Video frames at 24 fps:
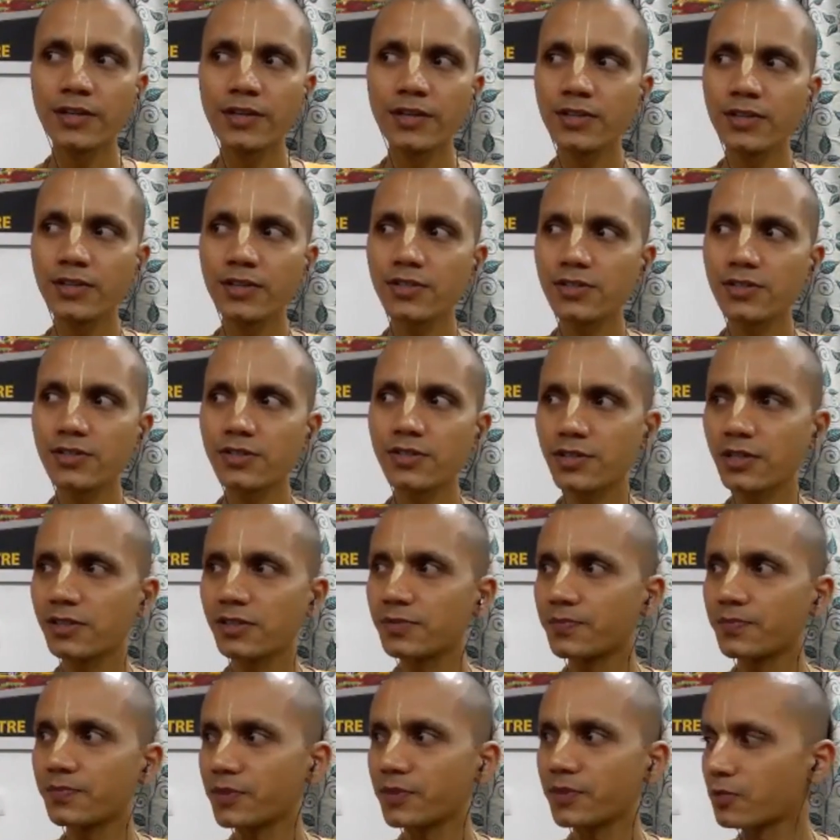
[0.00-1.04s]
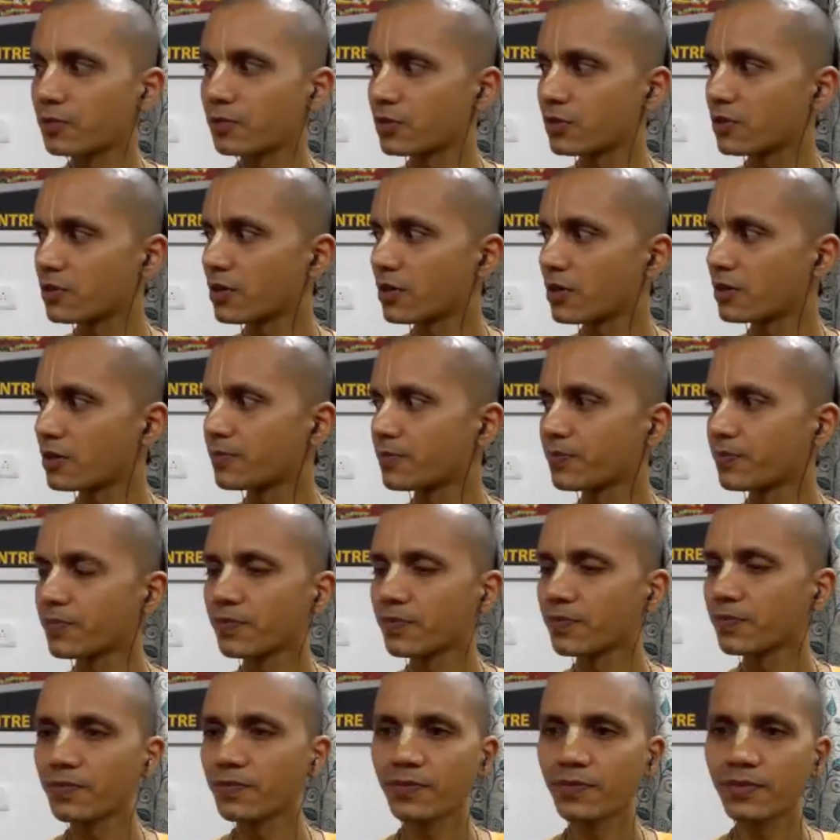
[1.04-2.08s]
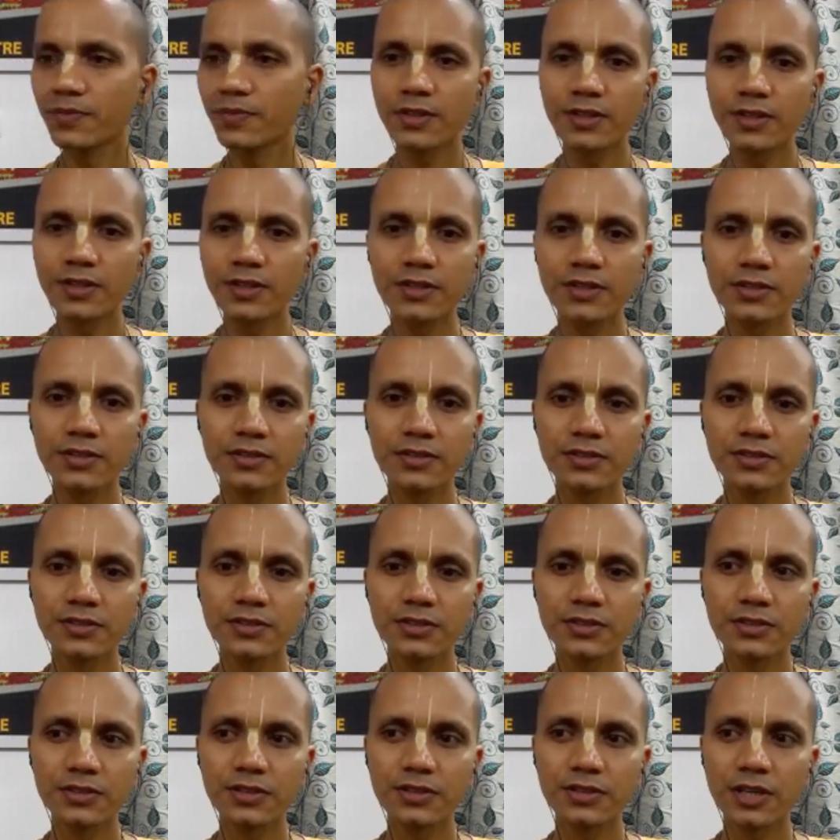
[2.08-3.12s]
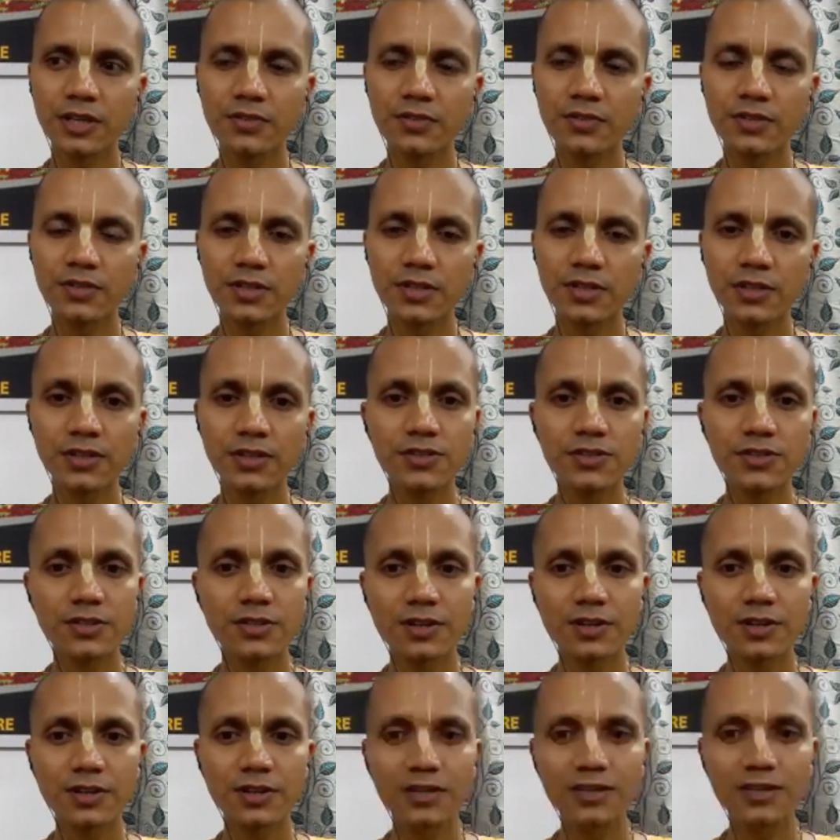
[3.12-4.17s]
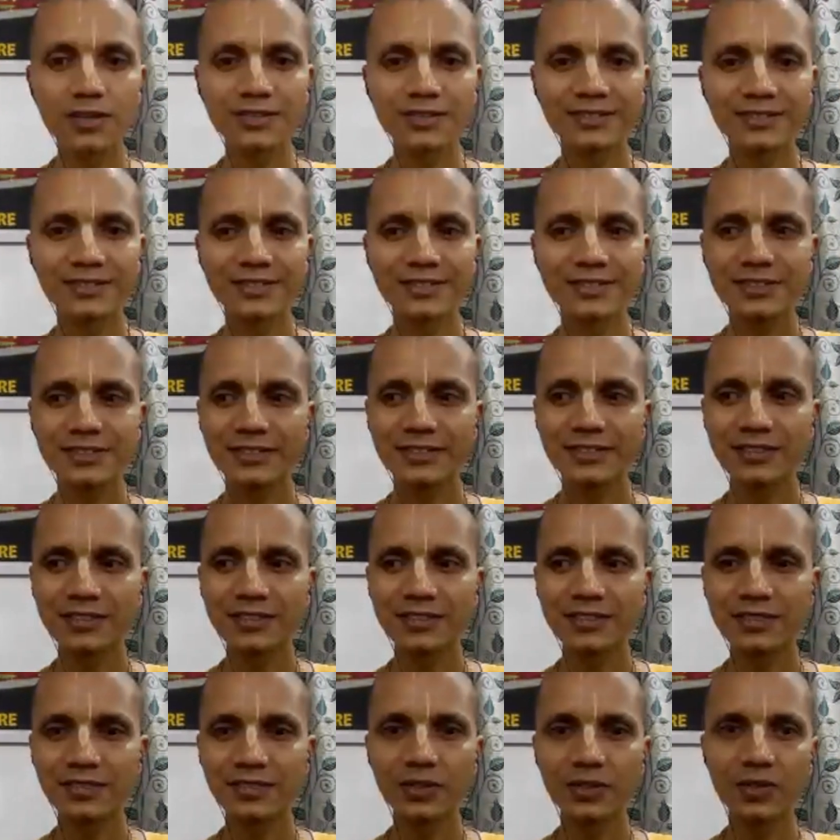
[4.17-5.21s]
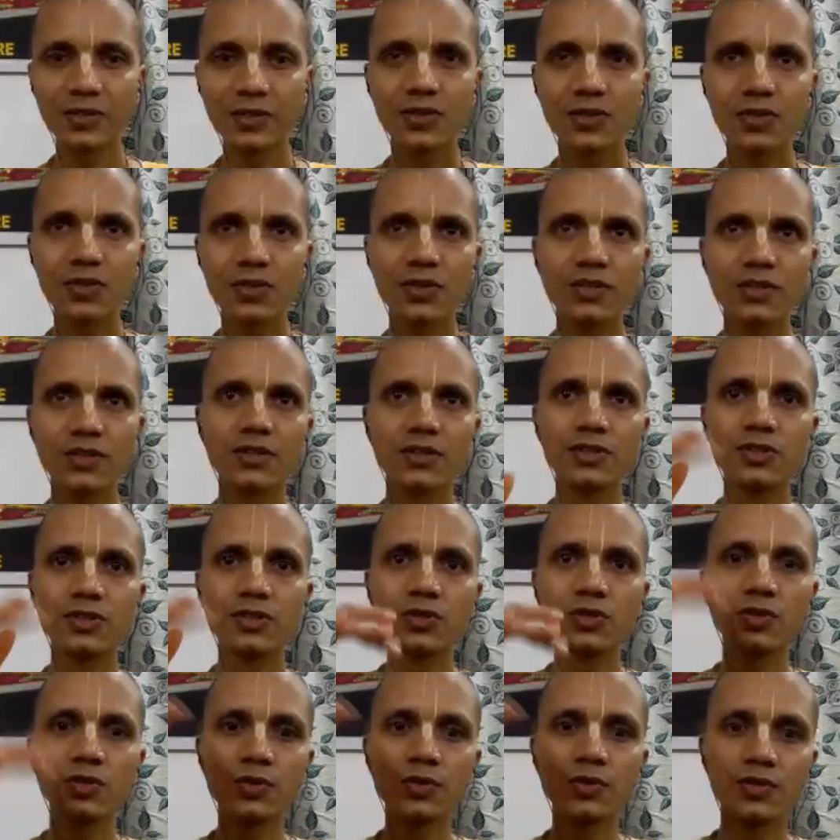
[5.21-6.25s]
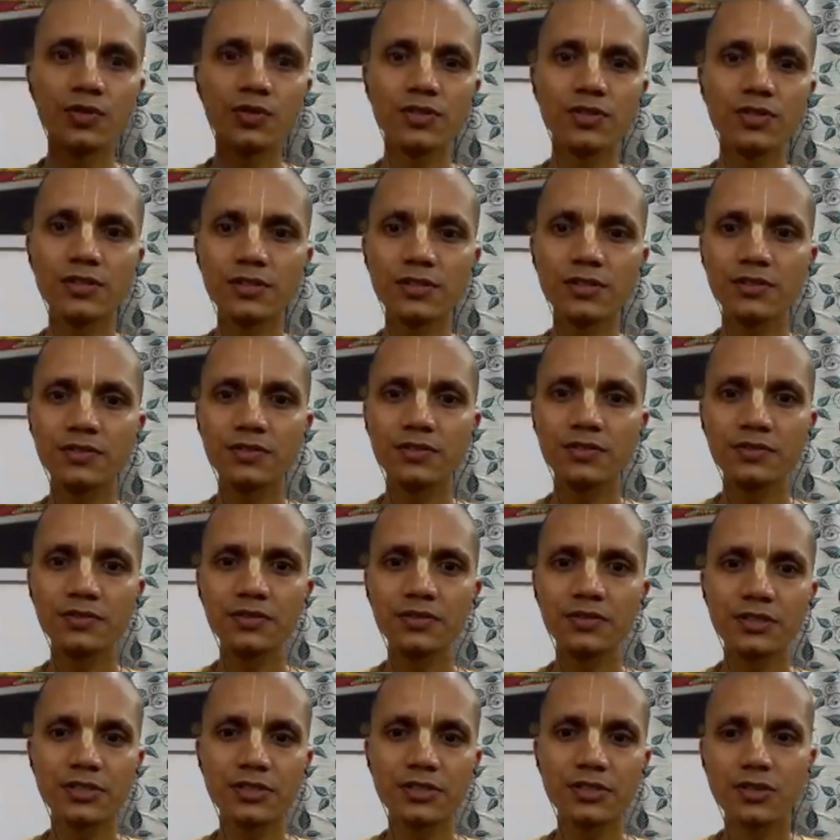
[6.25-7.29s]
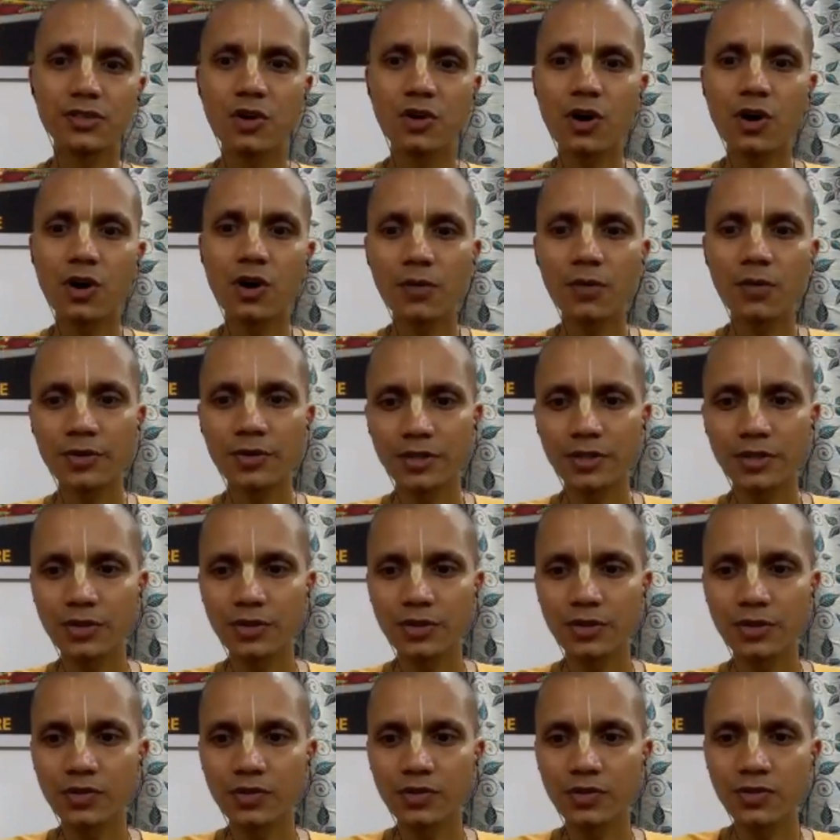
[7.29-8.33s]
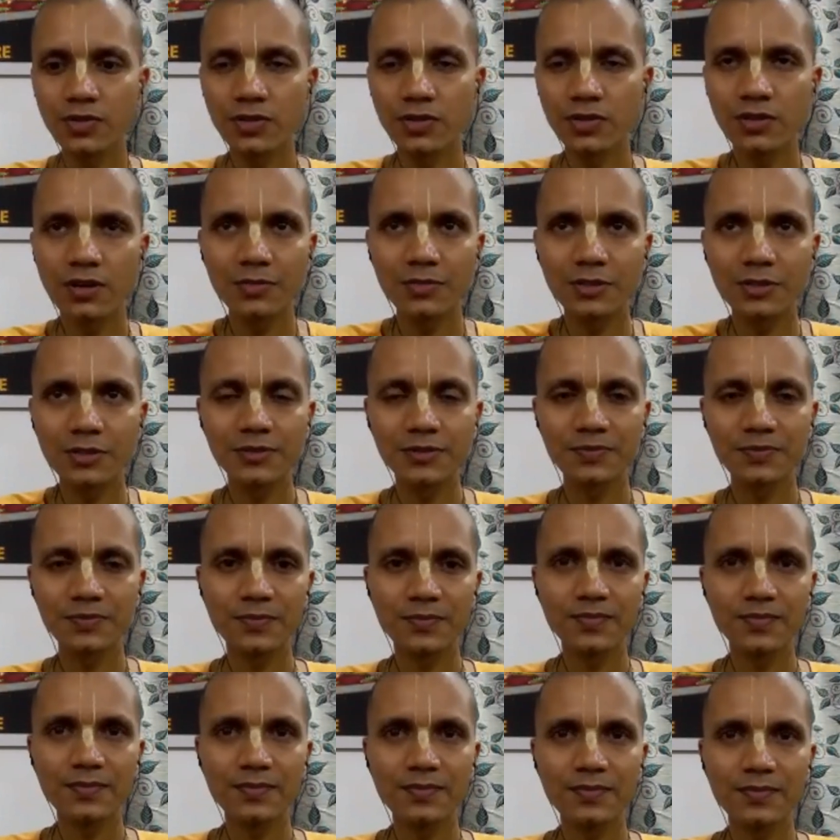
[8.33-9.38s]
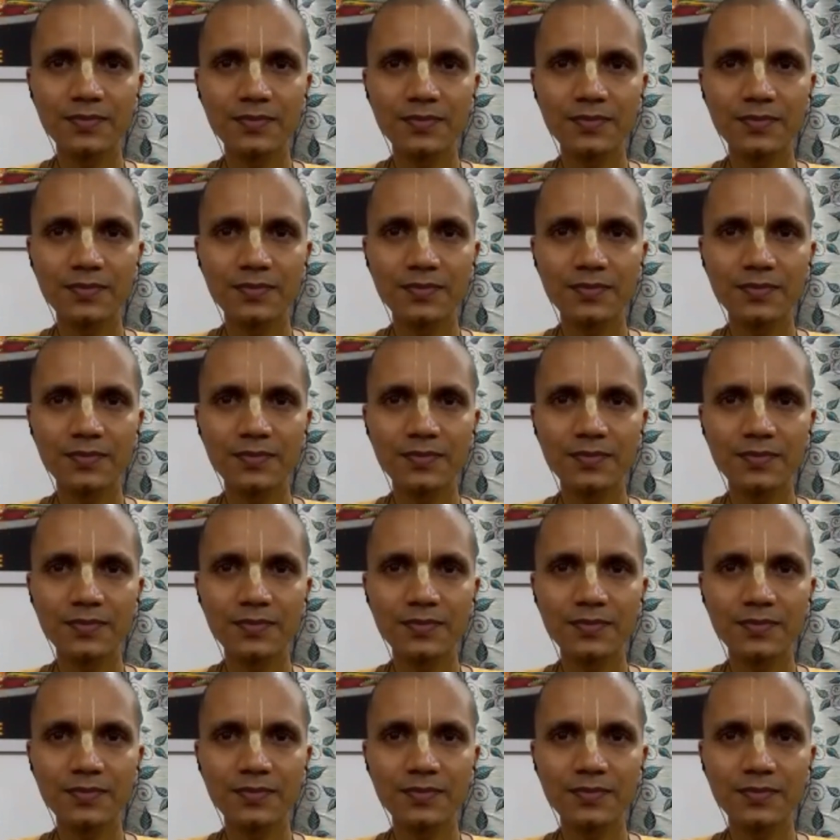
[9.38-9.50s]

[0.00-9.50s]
what do the scientists tell about God, right? Can we really see God? And we also saw that this universe is a it's a government, universal government.